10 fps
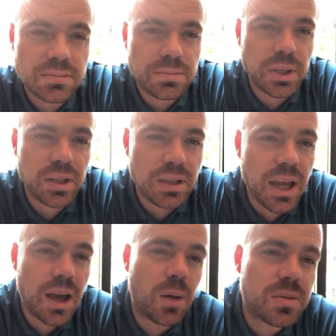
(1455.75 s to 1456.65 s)
but
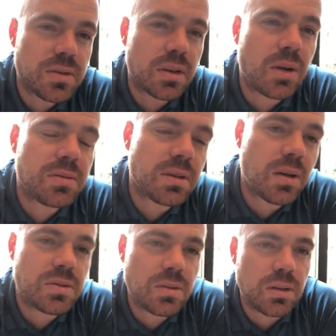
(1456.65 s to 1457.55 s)
yeah, I was
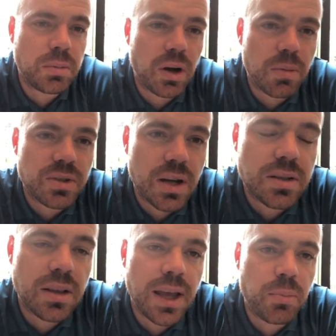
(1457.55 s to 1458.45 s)
doing a little bit of arbitrage
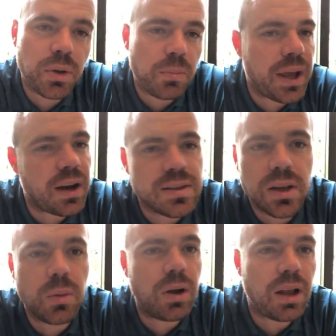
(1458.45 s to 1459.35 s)
on that. But man, I tell
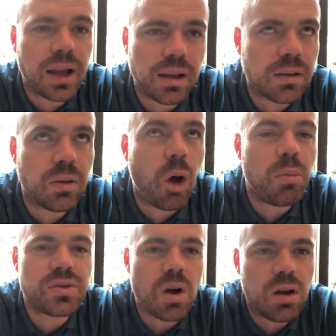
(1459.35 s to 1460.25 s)
you what, like
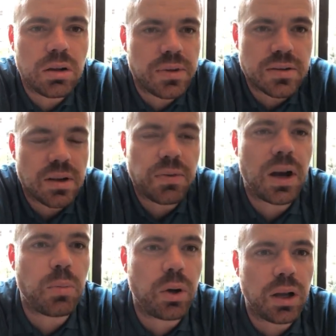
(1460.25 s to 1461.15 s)
almost all of the stuff that
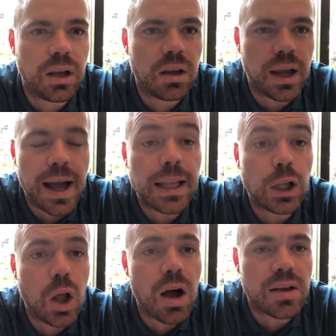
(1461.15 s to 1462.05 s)
I put in, like I
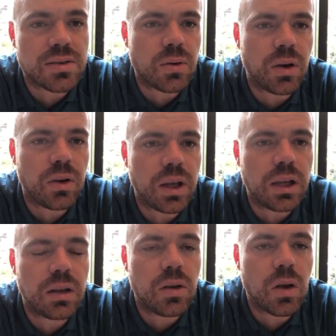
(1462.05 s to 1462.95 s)
lost
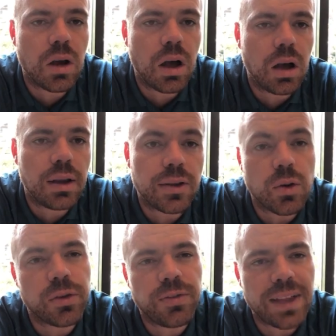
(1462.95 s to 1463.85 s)
in like
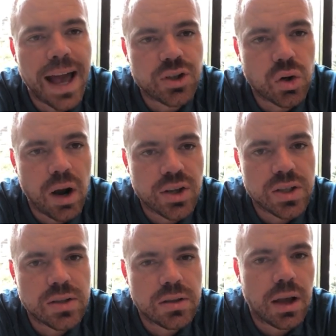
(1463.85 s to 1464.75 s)
those flash
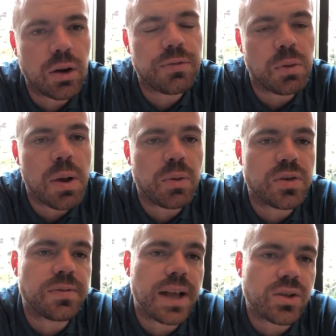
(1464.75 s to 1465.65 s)
crashes. I don't know if you remember those
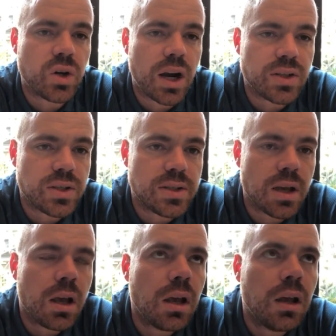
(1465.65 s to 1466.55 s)
flash crashes.
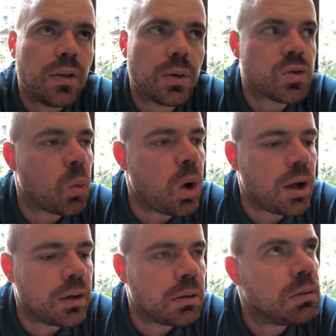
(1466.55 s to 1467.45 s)
There was
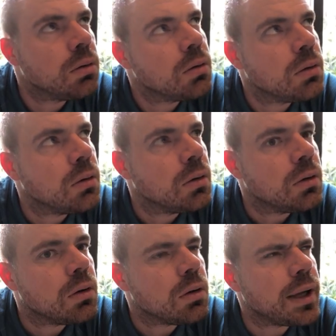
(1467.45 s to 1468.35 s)
one
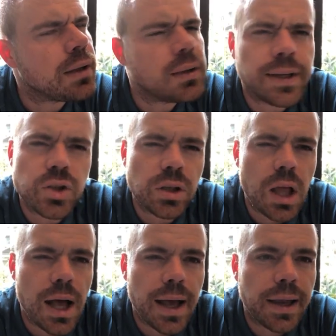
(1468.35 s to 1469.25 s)
like late
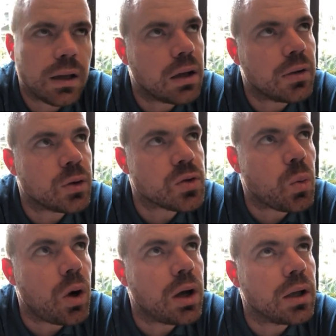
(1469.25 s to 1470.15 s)
July, and there was
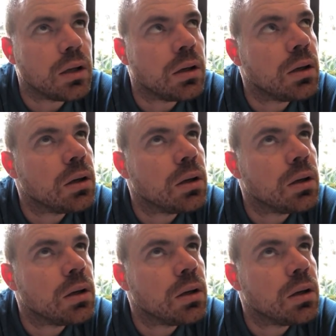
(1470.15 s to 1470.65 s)
one